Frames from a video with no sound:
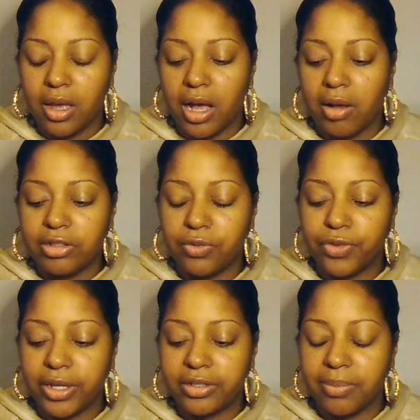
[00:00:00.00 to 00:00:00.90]
I also
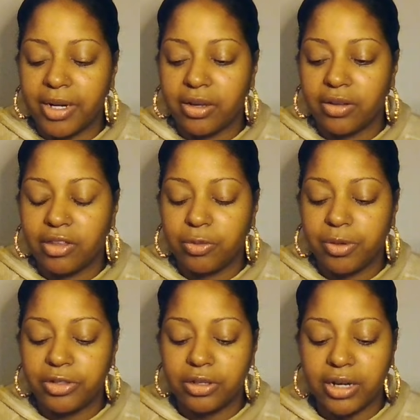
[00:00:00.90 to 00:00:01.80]
feel like somebody could, this
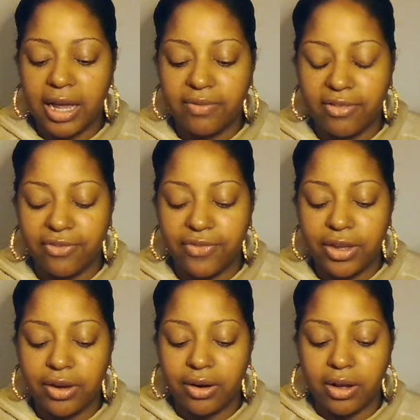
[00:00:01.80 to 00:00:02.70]
person could have a
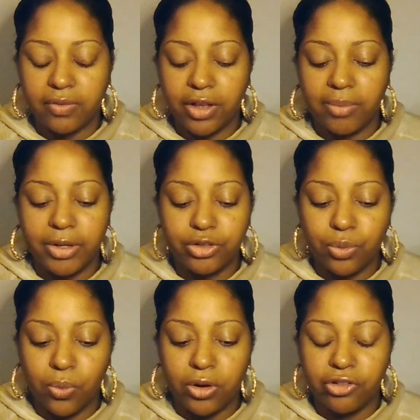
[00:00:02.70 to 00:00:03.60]
fear of coming
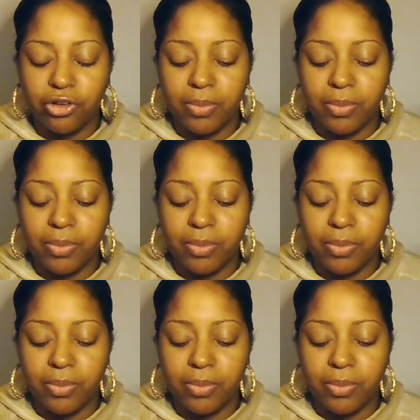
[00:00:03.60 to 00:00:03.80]
towards you.